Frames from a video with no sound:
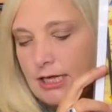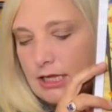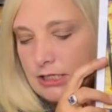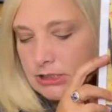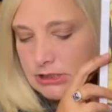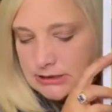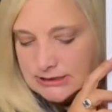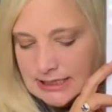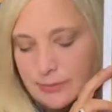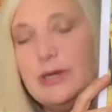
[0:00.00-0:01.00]
They're
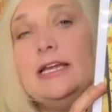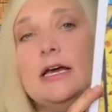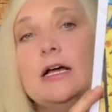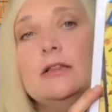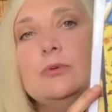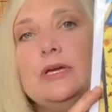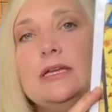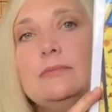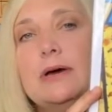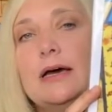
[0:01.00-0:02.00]
celebrating
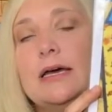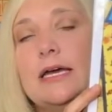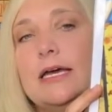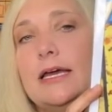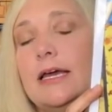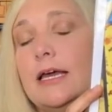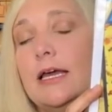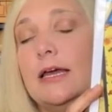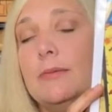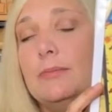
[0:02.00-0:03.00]
Halloween
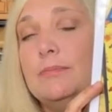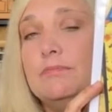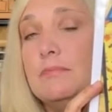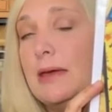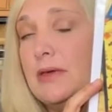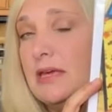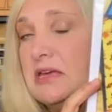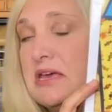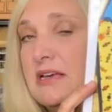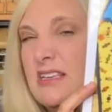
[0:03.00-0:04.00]
by
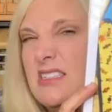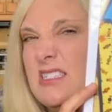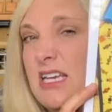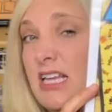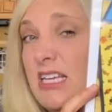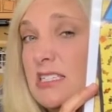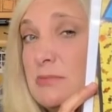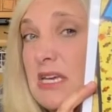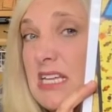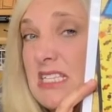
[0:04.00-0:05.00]
maybe stealing
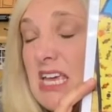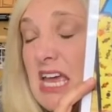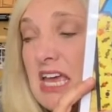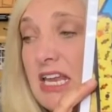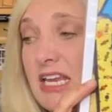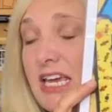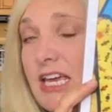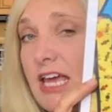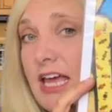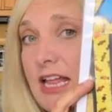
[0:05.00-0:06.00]
some kids'
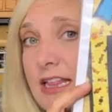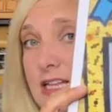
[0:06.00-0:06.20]
candy and